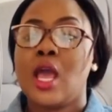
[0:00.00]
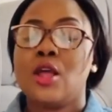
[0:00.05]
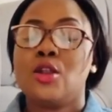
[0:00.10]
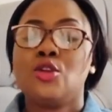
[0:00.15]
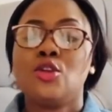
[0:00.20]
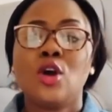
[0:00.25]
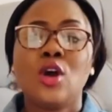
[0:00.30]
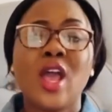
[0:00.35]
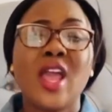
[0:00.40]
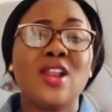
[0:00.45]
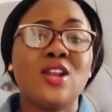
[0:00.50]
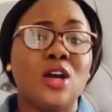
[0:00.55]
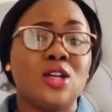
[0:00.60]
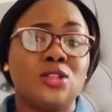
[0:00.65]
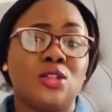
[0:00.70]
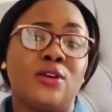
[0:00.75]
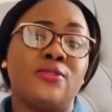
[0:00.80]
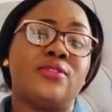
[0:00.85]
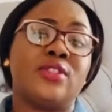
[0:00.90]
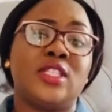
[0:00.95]
know a
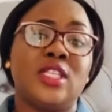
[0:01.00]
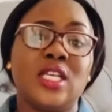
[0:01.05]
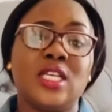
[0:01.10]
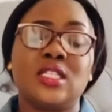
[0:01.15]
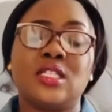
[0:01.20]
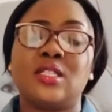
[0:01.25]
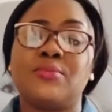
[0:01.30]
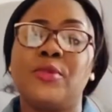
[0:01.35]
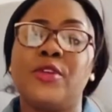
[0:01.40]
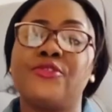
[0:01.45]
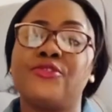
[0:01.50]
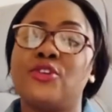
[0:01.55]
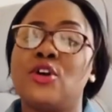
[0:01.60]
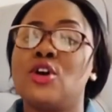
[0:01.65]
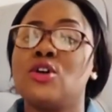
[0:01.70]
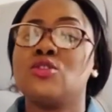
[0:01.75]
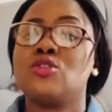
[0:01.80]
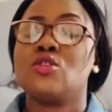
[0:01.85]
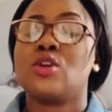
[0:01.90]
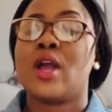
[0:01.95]
lot of things
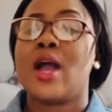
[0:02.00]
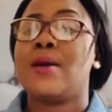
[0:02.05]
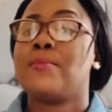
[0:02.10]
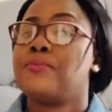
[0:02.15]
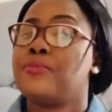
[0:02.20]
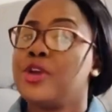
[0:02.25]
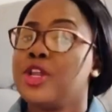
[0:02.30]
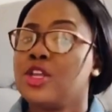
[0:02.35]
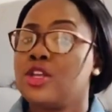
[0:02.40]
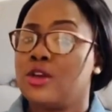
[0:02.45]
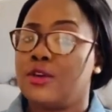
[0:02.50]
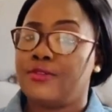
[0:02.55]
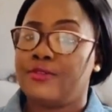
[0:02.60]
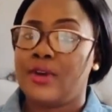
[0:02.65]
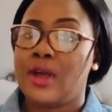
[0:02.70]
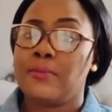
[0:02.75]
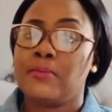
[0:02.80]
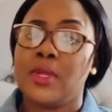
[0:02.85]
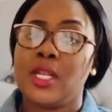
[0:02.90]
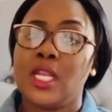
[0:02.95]
before you can bring your
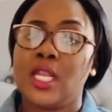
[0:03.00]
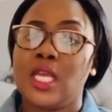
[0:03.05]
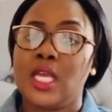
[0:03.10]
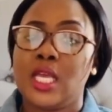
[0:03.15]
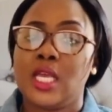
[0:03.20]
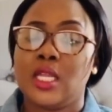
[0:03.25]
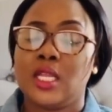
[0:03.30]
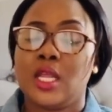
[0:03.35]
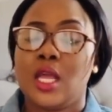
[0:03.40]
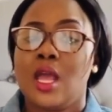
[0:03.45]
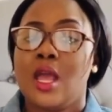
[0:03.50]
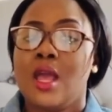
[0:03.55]
family in.